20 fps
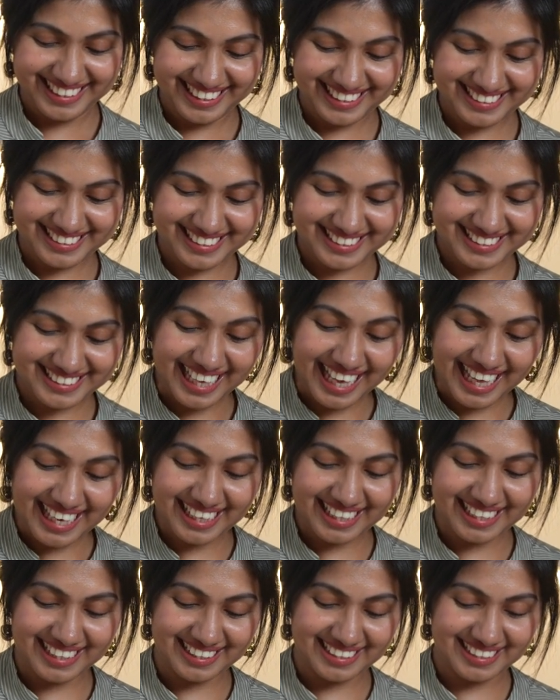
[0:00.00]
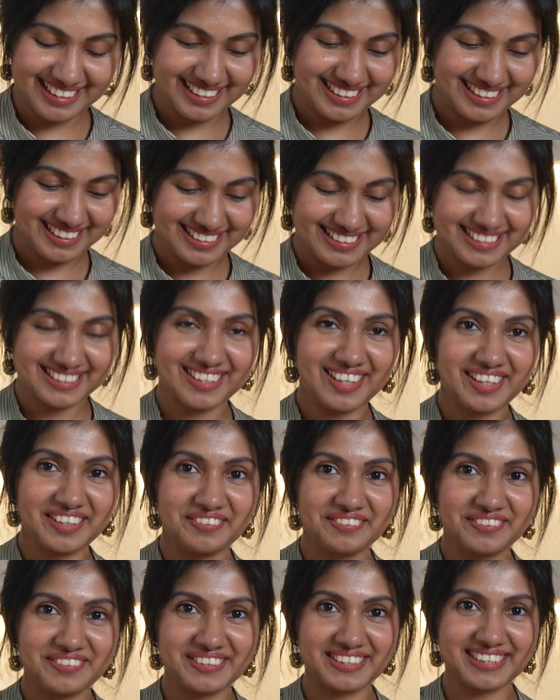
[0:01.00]
It's a salad. It's not a
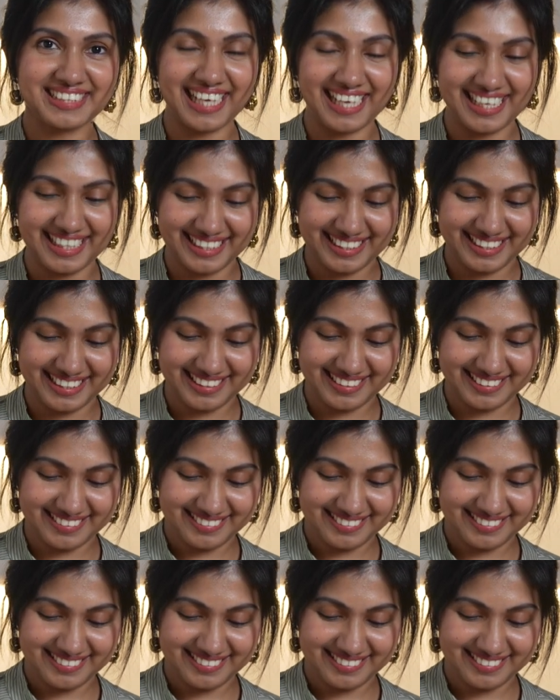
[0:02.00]
fruit salad.